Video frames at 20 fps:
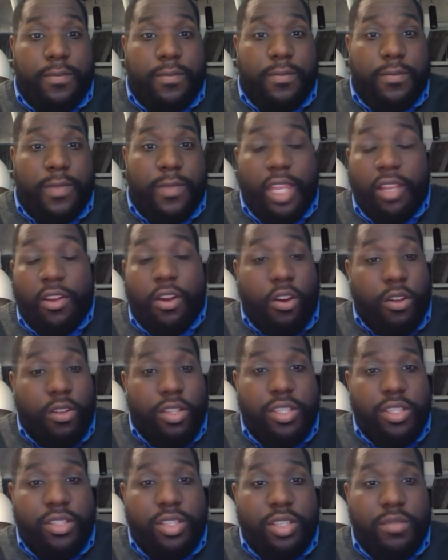Like, all
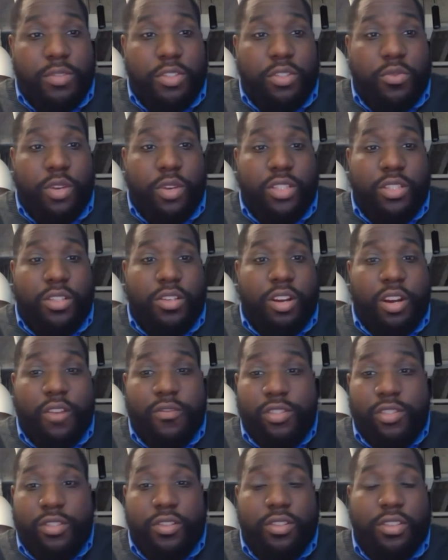these teams in the Western
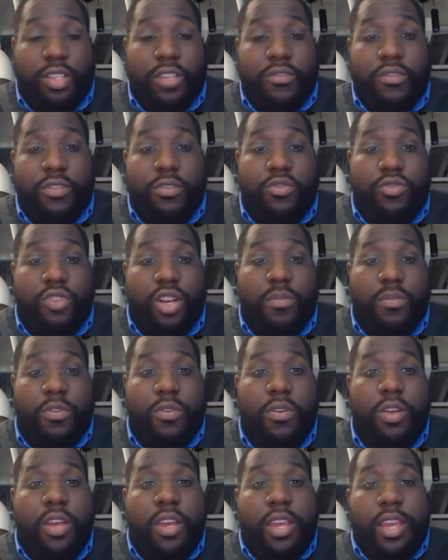Conference are going to give you
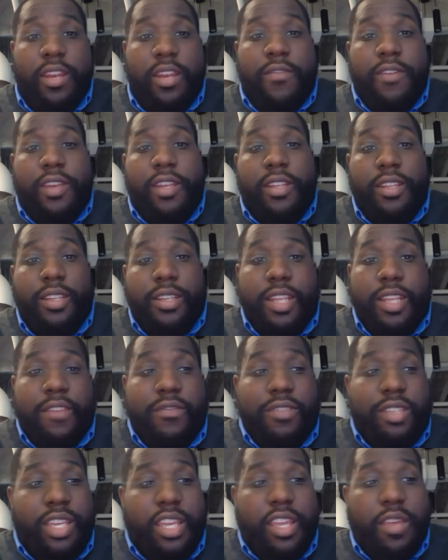trouble. And if Anthony
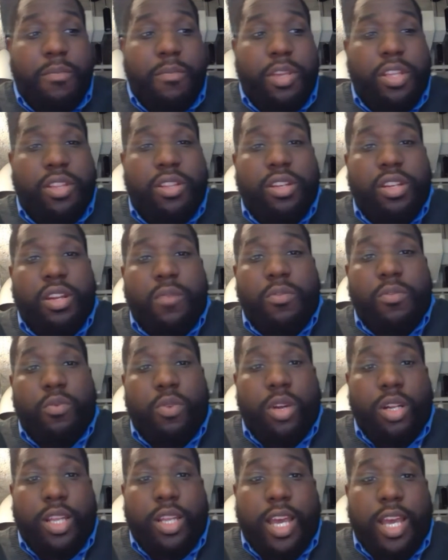Davis can't be the number
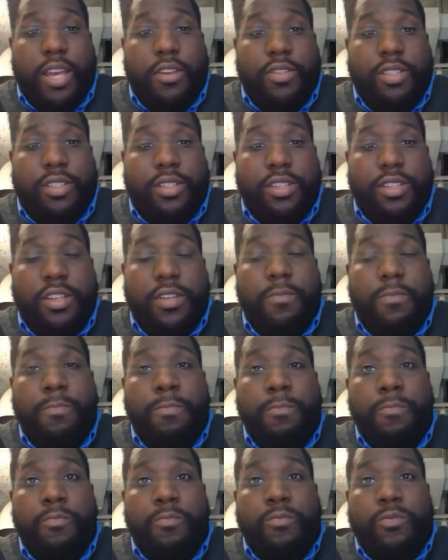one guy on this team
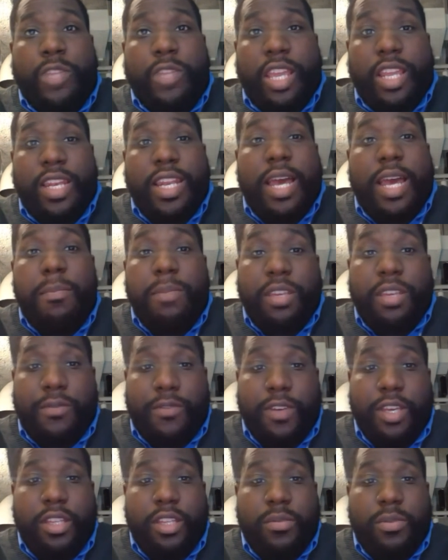and not be
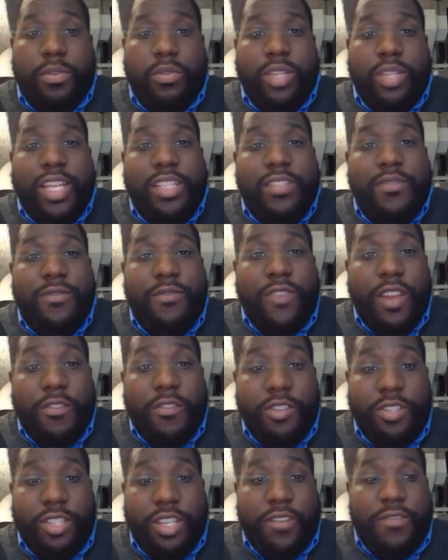available, that's
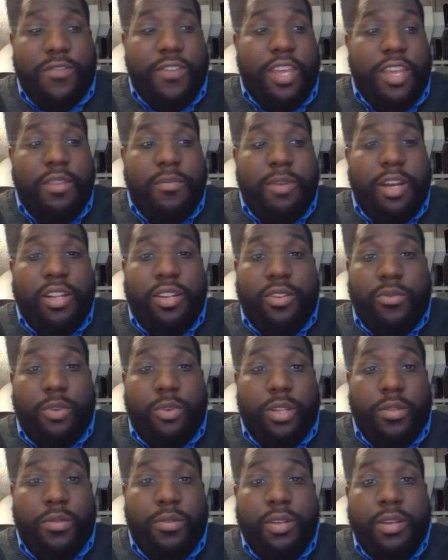very tough for anybody to
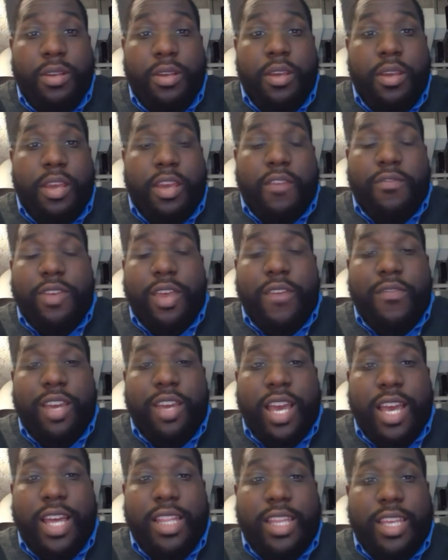win. If you have a
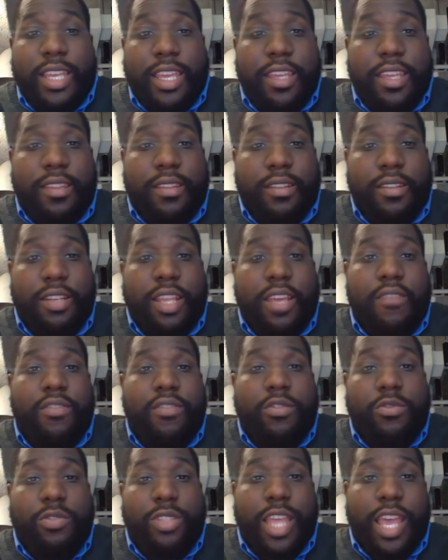guy like Anthony Davis
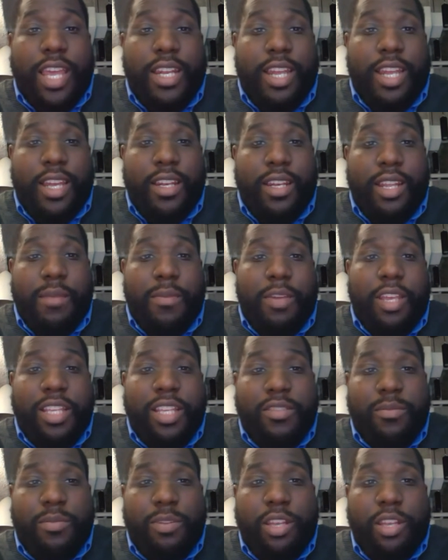who's that dynamic
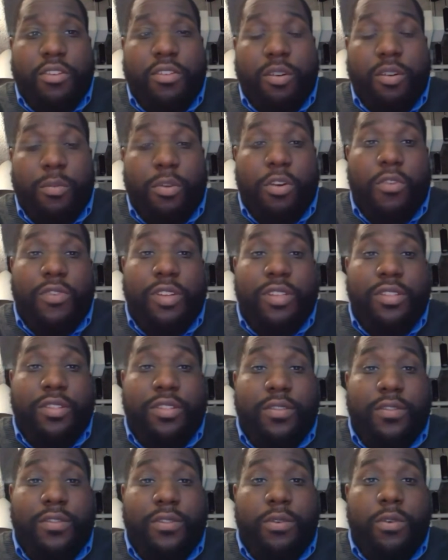as a player on both ends of
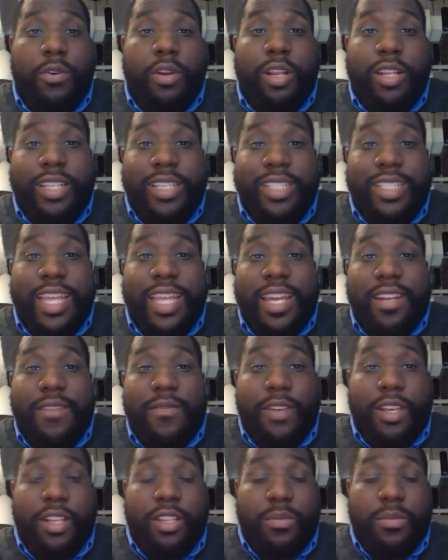the floor and he's not
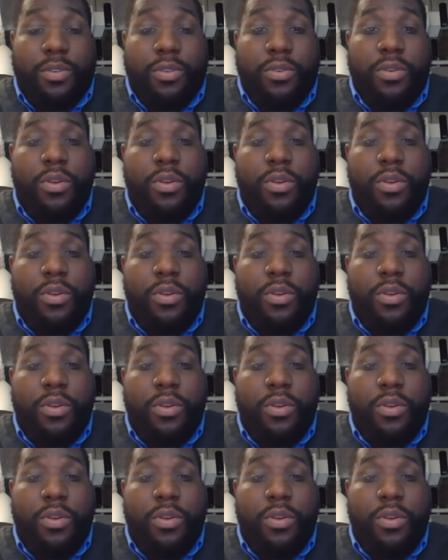available,